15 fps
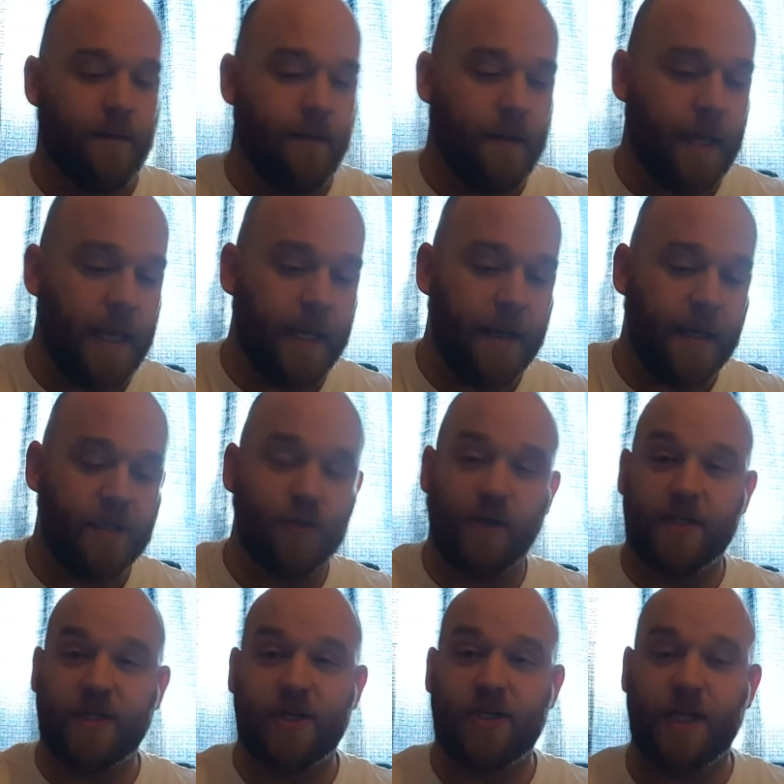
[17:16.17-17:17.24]
And I
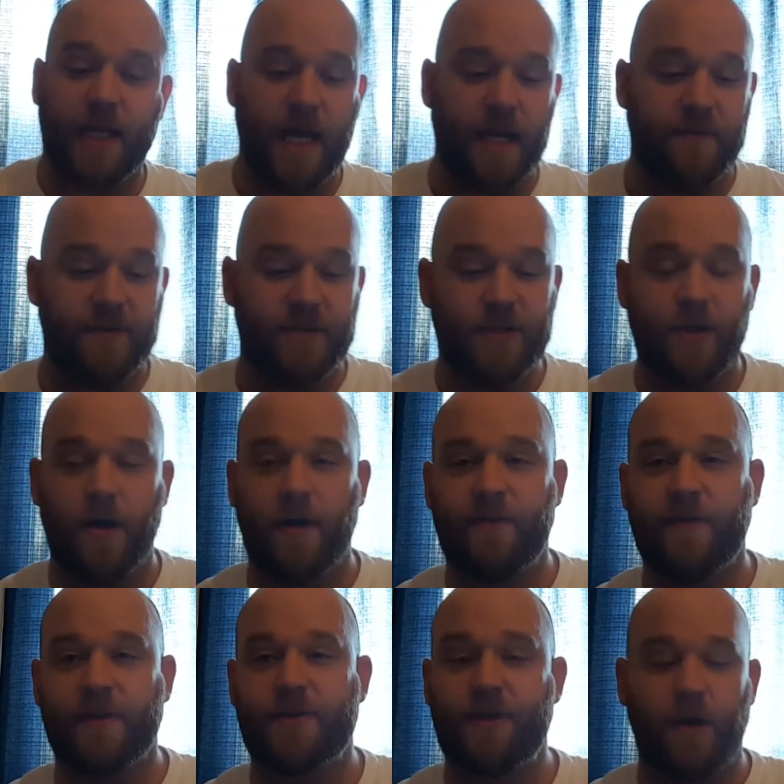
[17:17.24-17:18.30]
drink the shit out of his
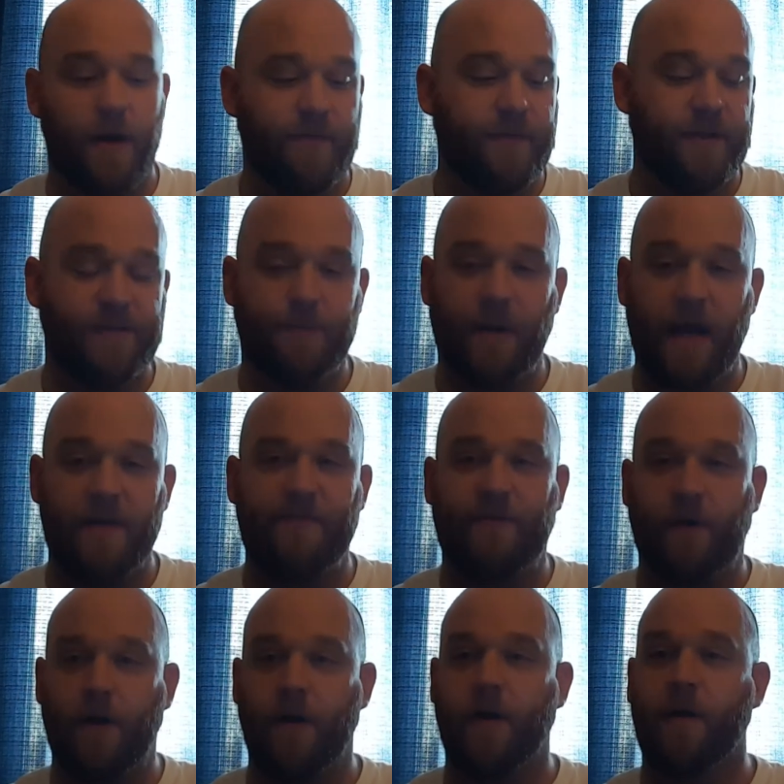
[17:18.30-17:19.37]
coffee. His coffee is by
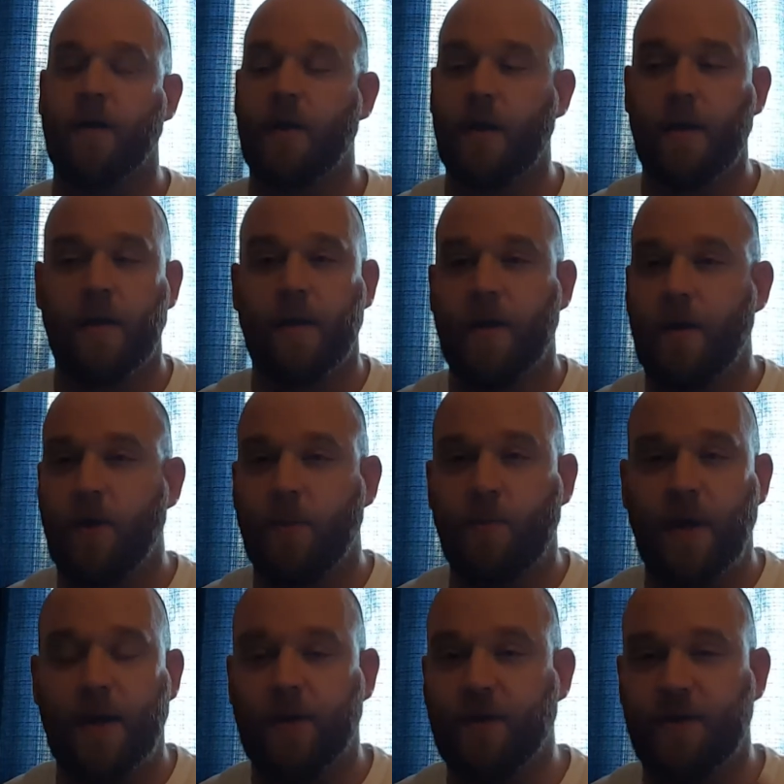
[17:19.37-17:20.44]
far
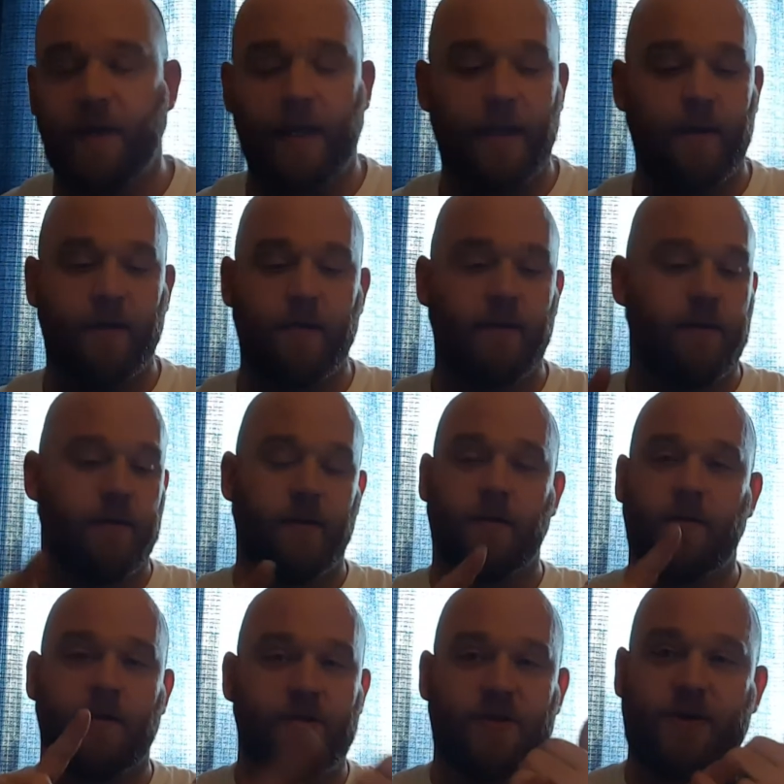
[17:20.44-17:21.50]
better than
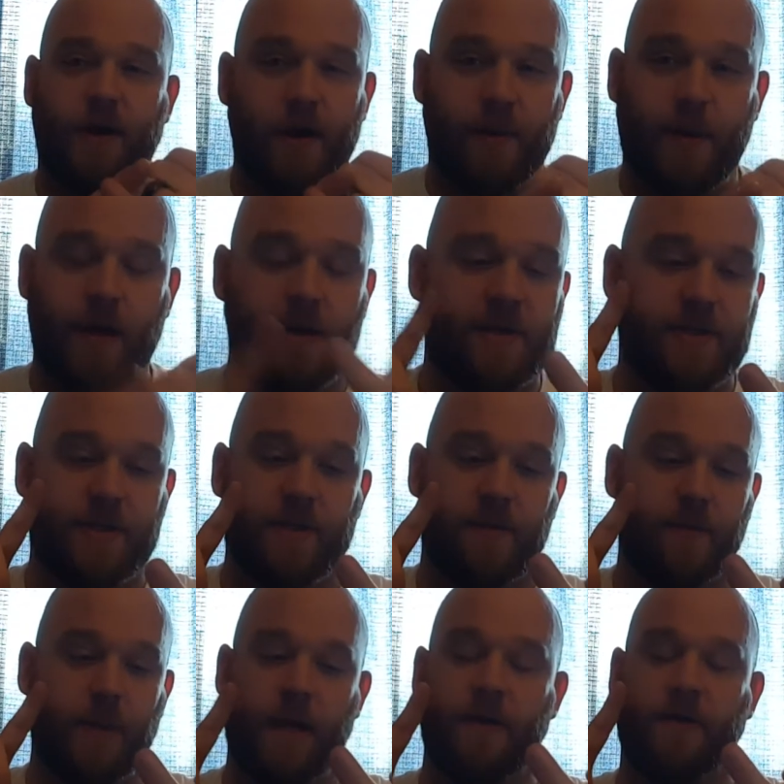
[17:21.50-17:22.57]
Starbucks,
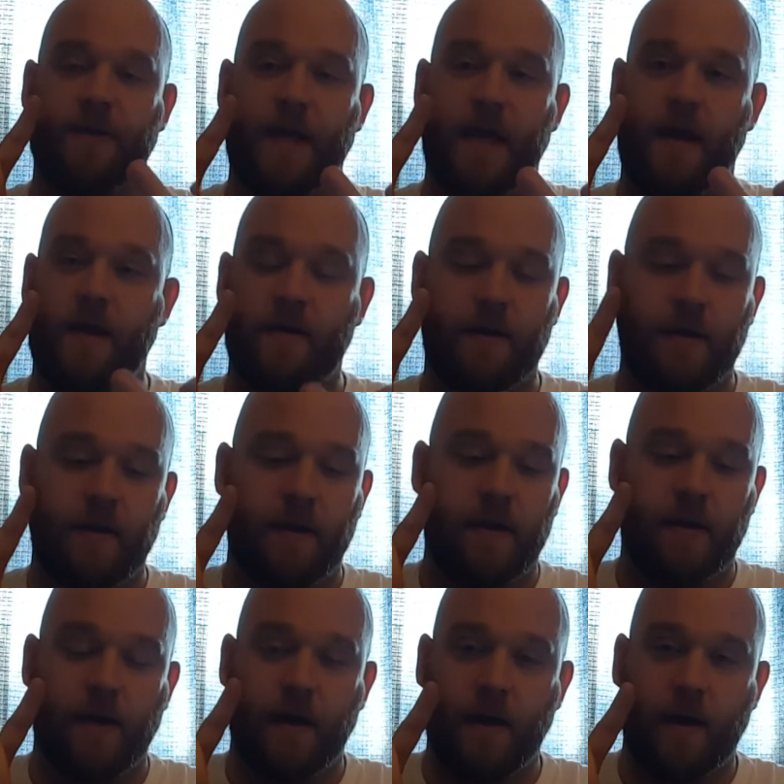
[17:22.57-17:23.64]
better than
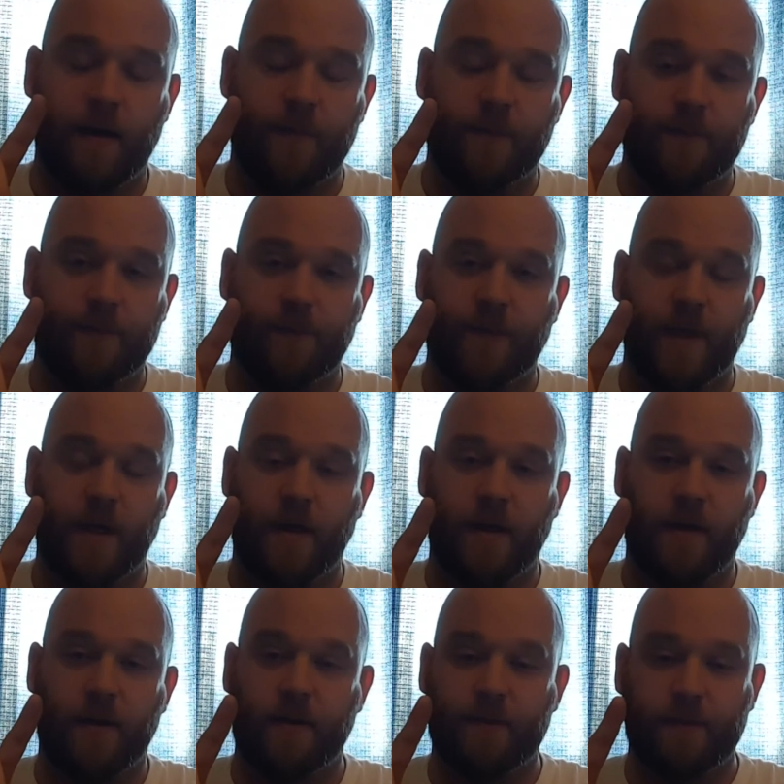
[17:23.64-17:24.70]

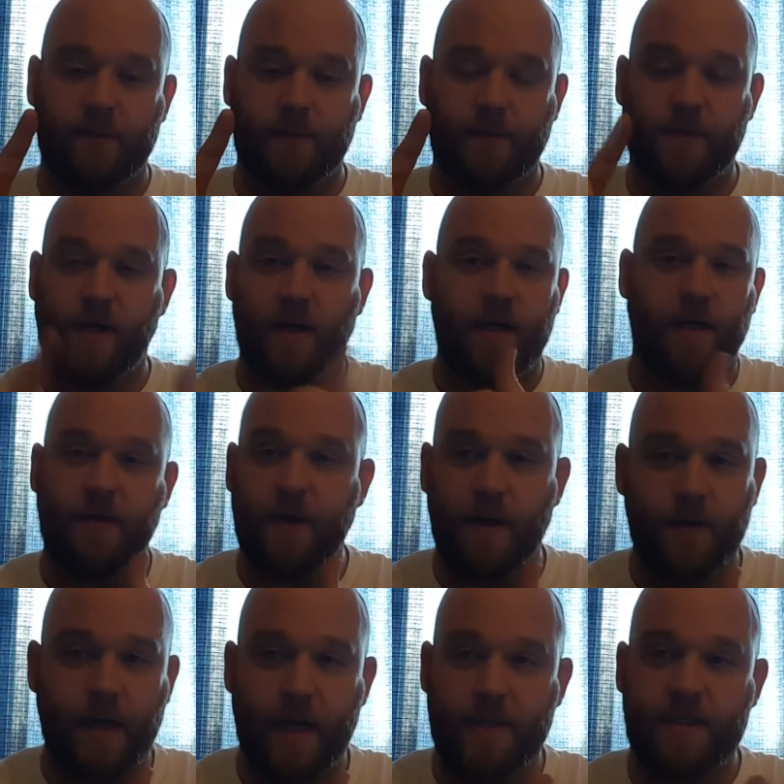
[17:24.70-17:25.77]
Dunkin'
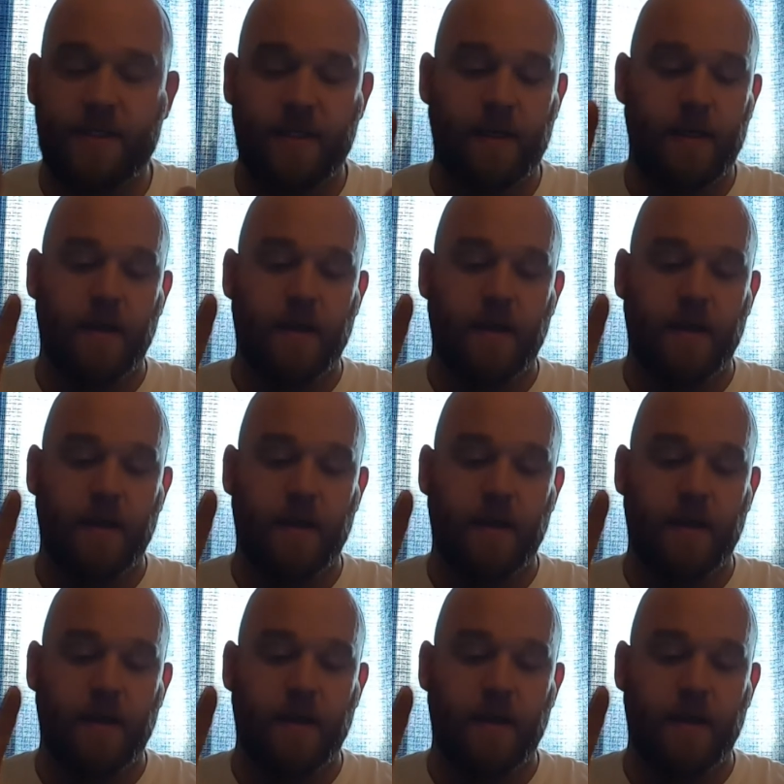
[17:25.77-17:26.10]
Donuts.